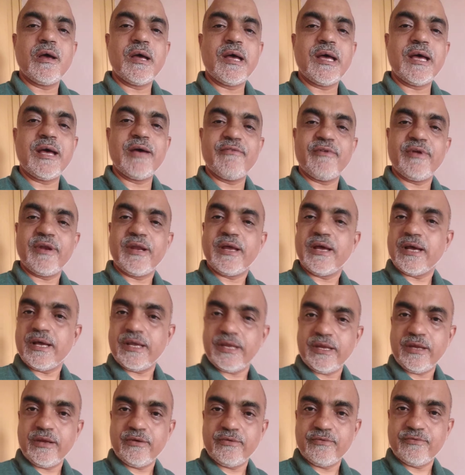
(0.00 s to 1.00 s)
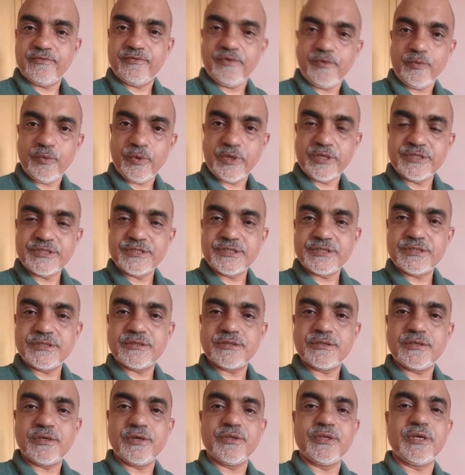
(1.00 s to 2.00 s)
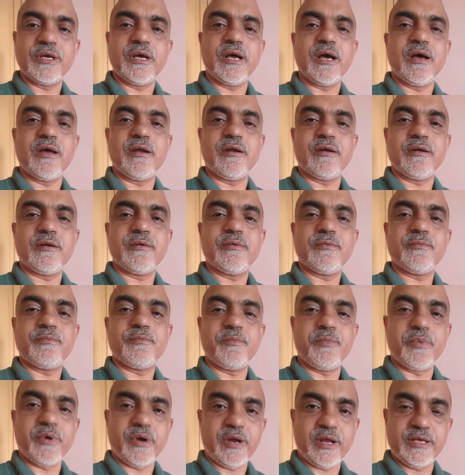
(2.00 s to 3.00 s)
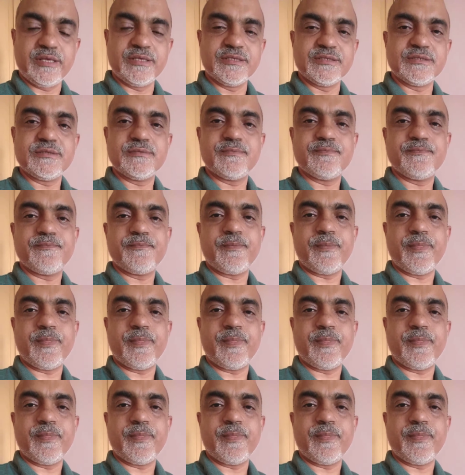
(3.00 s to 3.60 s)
have a high influence on the car price,